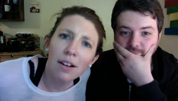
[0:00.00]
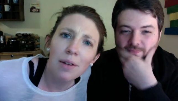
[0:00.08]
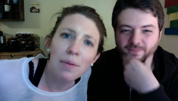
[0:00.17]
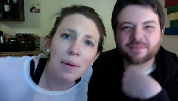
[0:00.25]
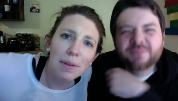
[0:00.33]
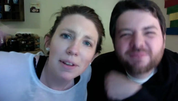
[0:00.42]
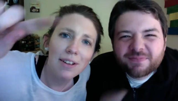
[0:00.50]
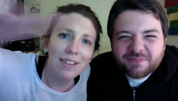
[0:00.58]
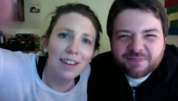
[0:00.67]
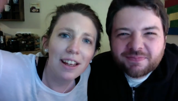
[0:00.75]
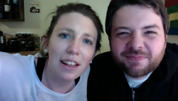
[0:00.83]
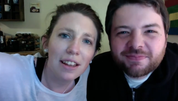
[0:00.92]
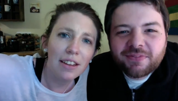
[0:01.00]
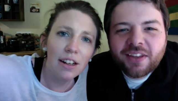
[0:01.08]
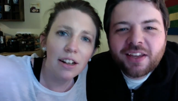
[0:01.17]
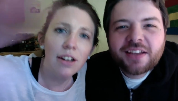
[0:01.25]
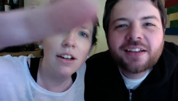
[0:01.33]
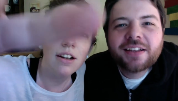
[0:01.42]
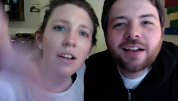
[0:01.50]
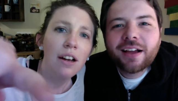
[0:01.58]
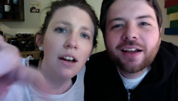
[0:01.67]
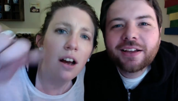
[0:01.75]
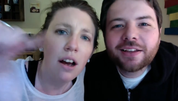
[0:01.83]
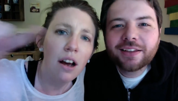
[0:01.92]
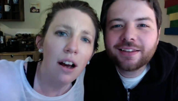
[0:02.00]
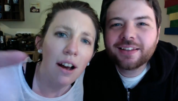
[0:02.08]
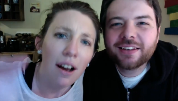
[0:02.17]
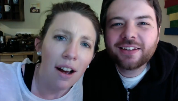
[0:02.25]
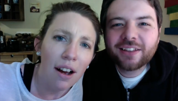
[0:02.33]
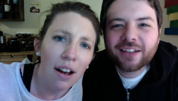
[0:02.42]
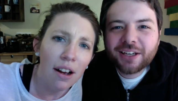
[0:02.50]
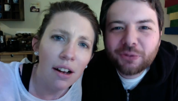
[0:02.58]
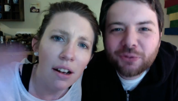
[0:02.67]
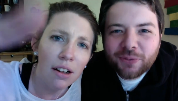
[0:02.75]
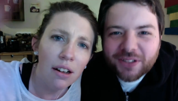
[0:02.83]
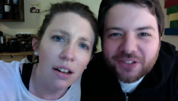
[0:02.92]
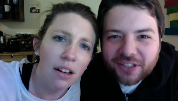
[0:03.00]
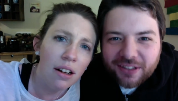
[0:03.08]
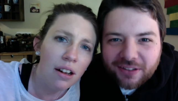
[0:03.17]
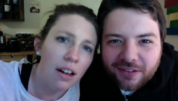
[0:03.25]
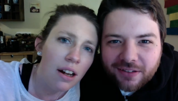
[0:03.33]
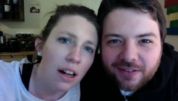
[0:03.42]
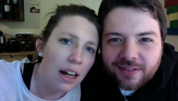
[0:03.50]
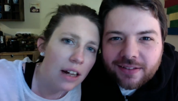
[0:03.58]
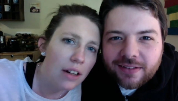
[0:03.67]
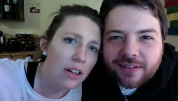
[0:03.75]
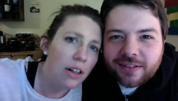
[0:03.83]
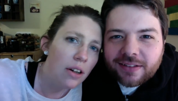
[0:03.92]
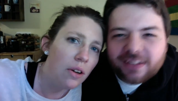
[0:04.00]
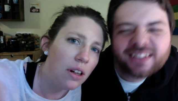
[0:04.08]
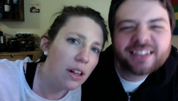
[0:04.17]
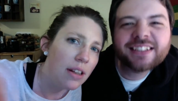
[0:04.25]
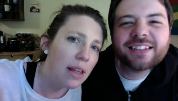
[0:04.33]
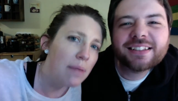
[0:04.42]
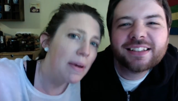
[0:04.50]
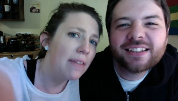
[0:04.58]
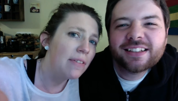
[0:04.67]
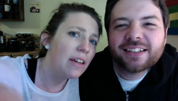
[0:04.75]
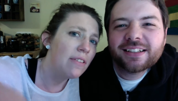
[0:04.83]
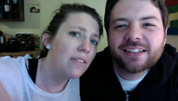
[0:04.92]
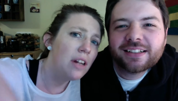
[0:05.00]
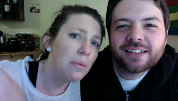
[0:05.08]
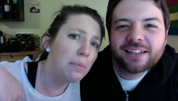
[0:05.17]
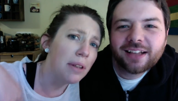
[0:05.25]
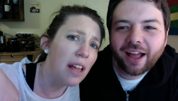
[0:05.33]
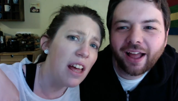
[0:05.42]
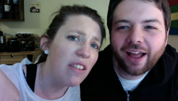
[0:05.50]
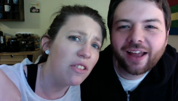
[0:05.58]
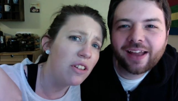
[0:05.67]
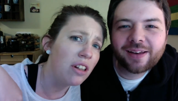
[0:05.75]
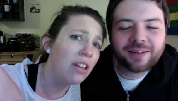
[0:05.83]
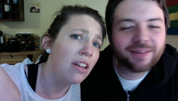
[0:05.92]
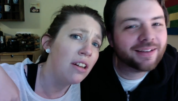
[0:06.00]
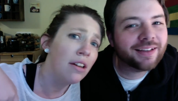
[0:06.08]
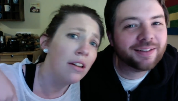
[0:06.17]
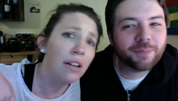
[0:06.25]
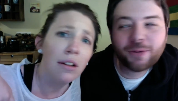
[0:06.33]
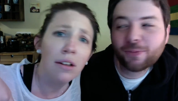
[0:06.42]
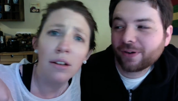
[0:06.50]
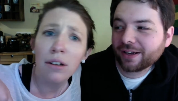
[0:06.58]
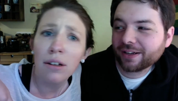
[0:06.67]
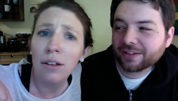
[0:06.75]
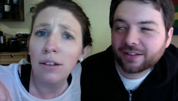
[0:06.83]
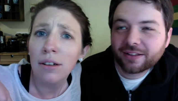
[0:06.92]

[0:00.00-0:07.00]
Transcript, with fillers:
Speaker 1: Maybe they're like in there.
Speaker 2: Is do you think anyone's watching?
Speaker 1: I don't know. They may have given up and left.
Speaker 2: It's been a while.